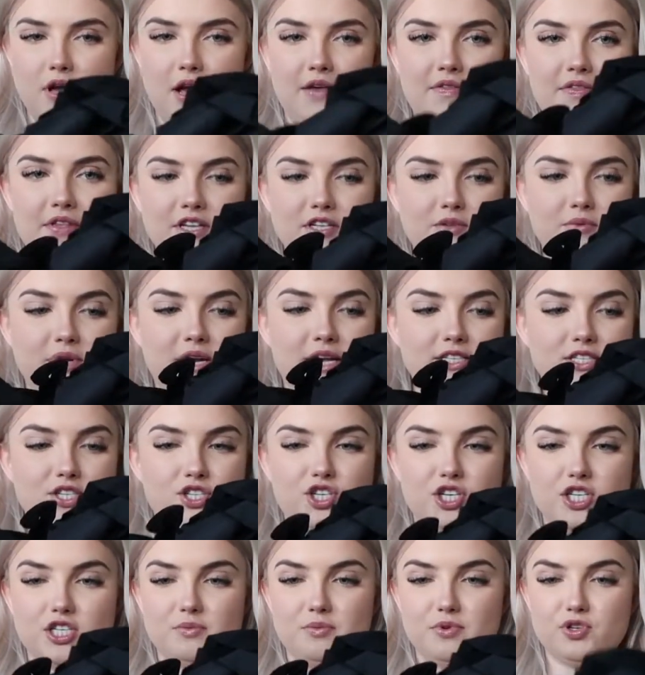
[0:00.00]
And this one has
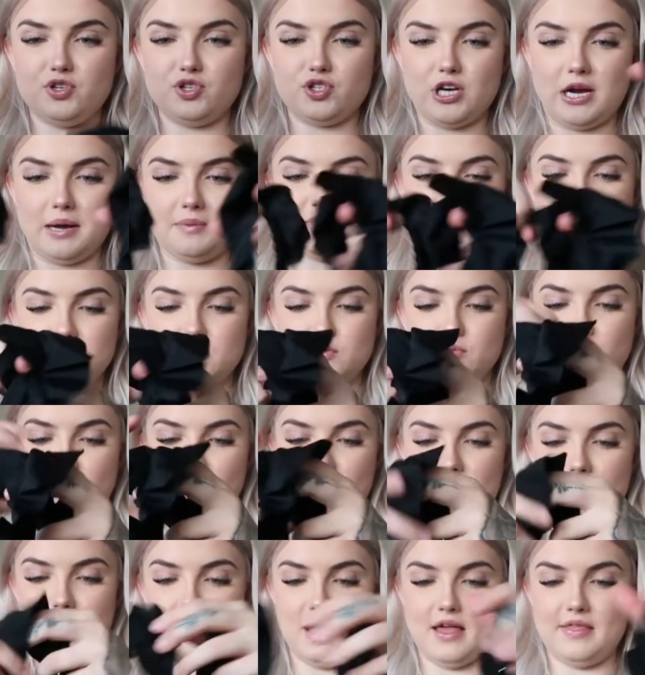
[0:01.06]
adjustable straps as
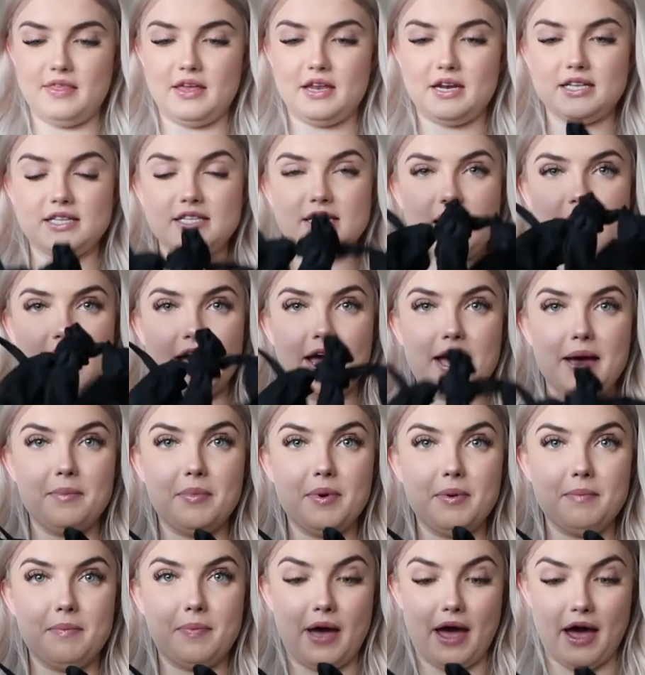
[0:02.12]
well and then a tie
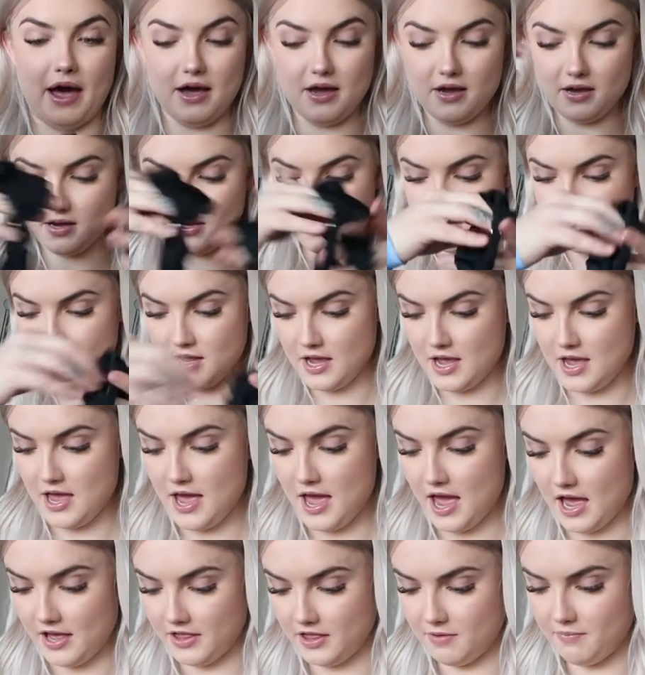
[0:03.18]
up back.
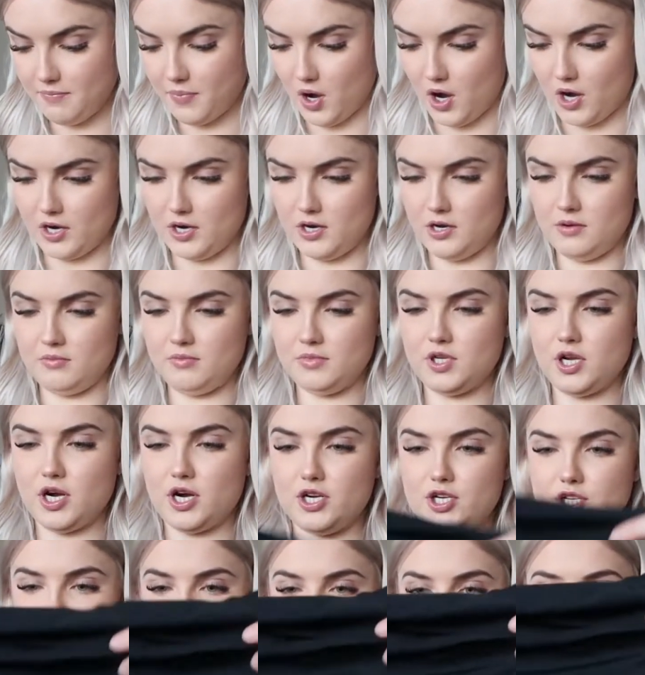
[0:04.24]
And the bottoms
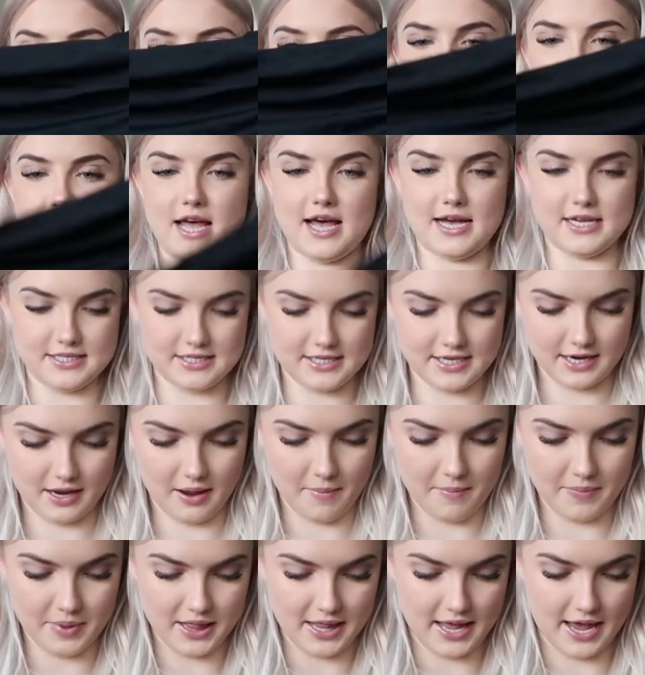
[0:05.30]
are just
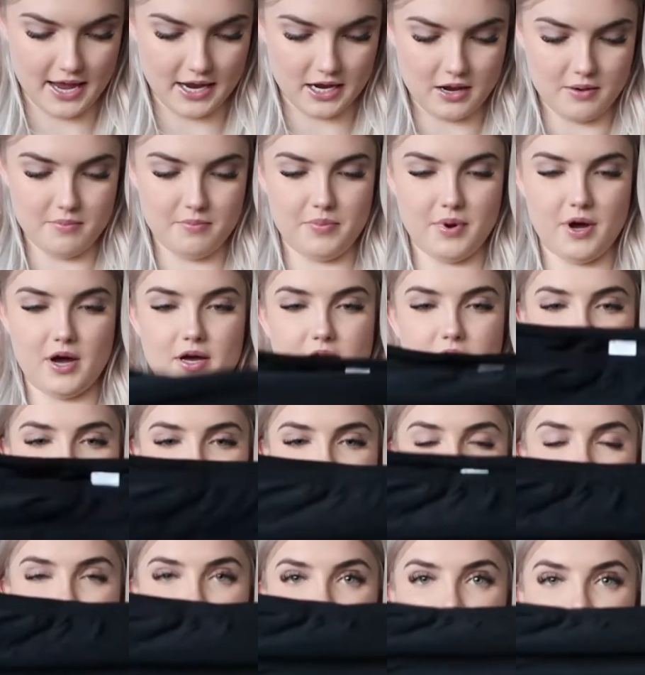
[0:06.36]
classic black
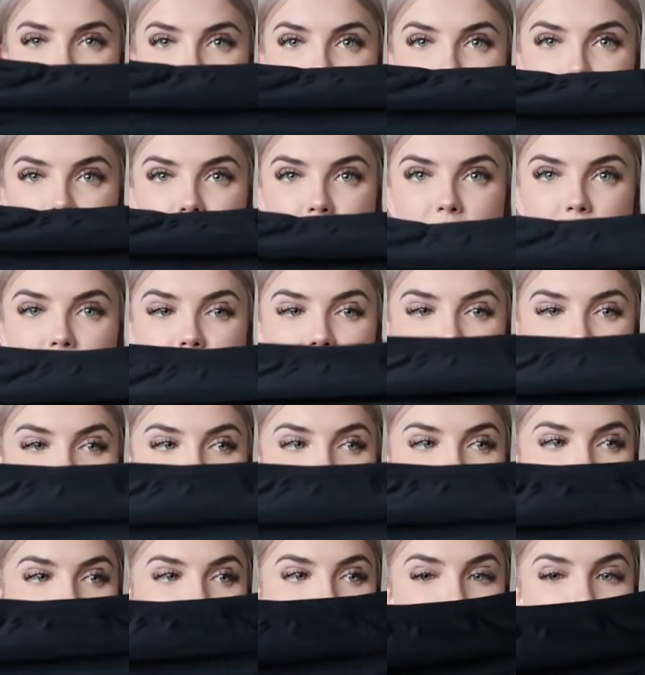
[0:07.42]
bottoms.
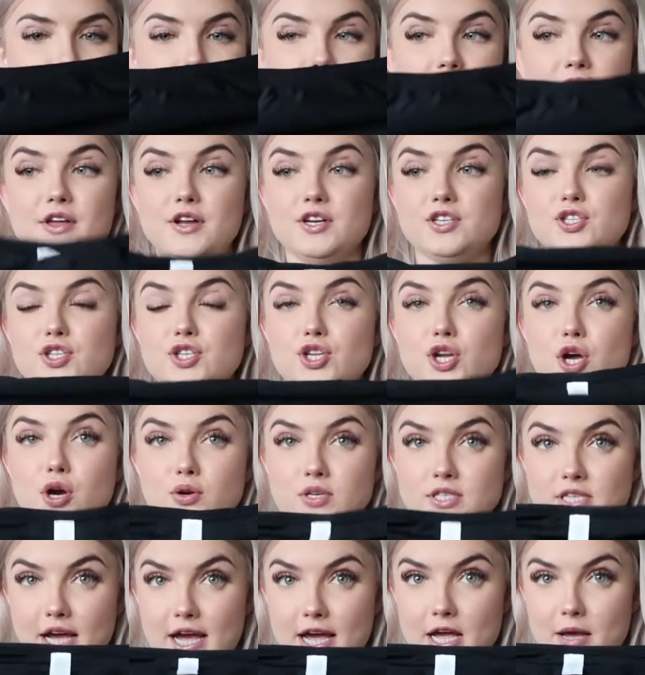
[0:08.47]
There's
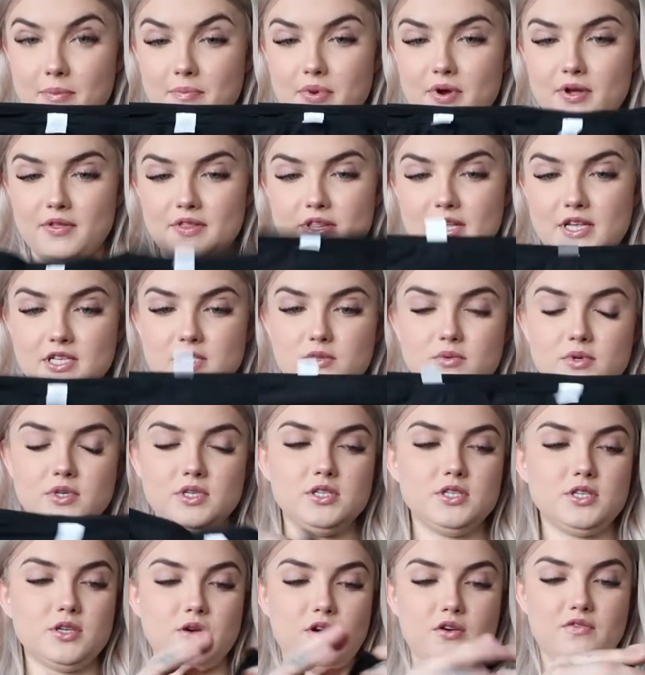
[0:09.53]
no tie up on these
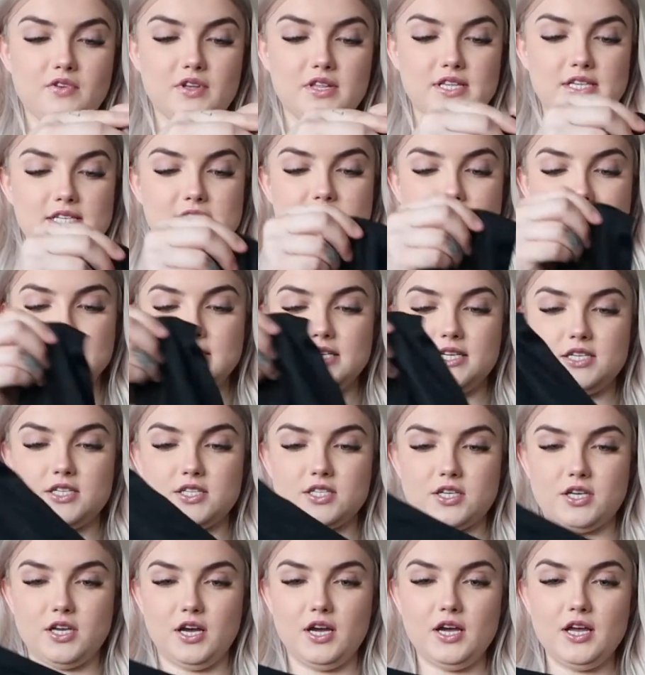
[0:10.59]
ones, so hopefully the sizing
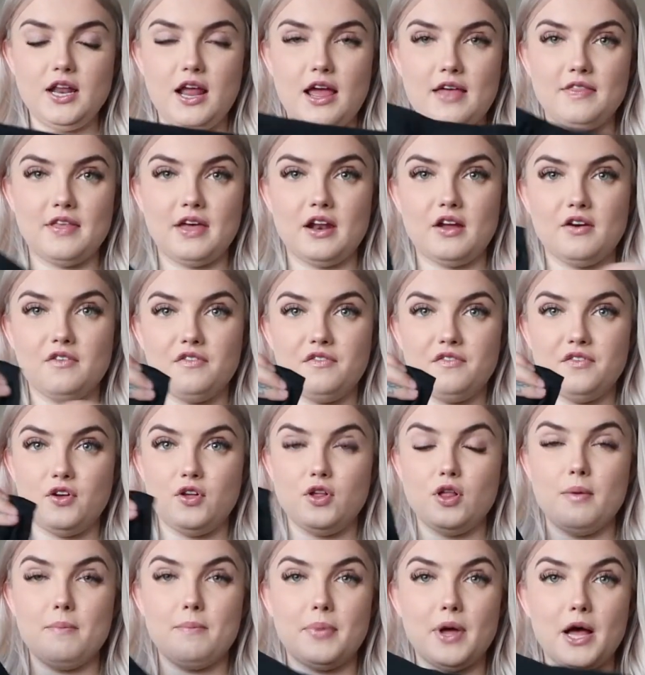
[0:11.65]
is good, and then a
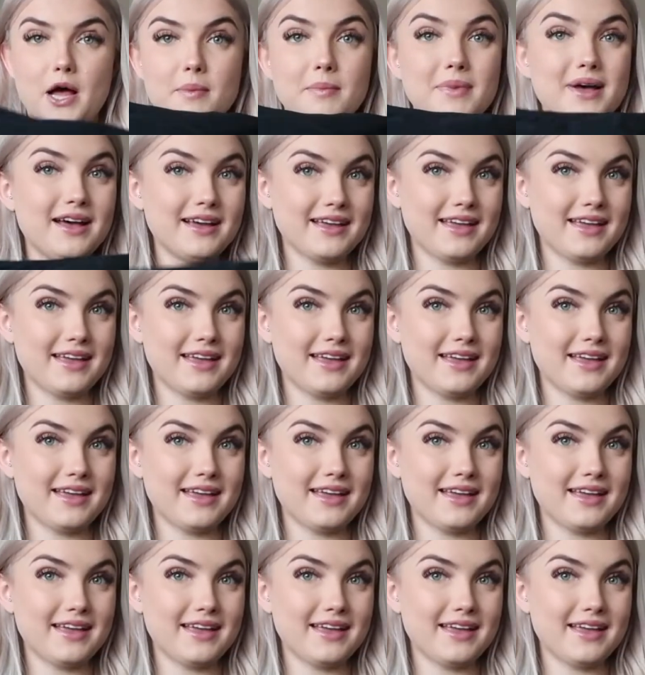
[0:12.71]
full bum